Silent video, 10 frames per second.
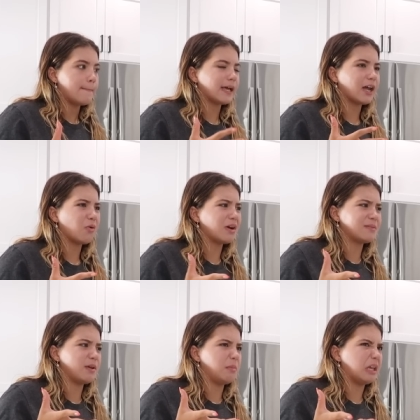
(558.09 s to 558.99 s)
Like, I don't want it
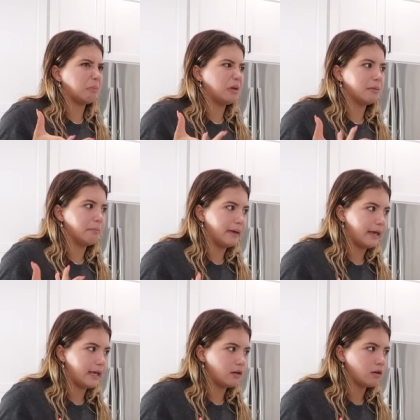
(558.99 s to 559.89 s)
to be me, like, me in
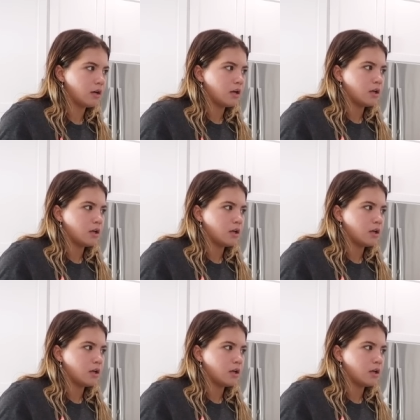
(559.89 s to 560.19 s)
bed.